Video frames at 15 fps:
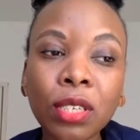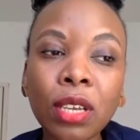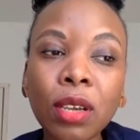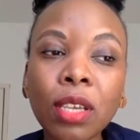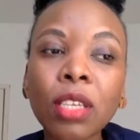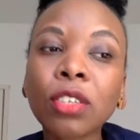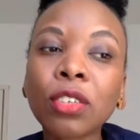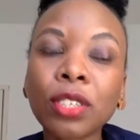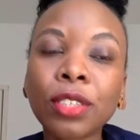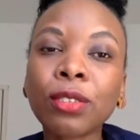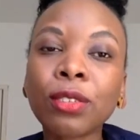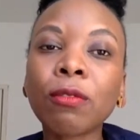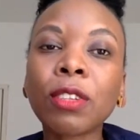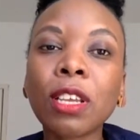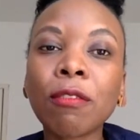the
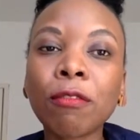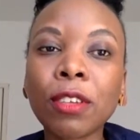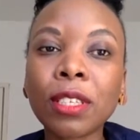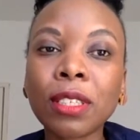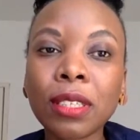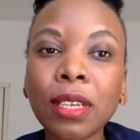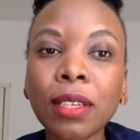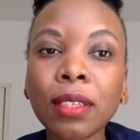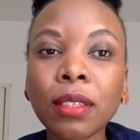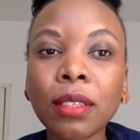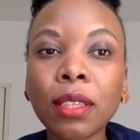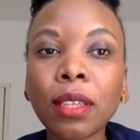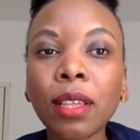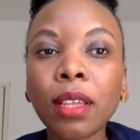interests of the investors.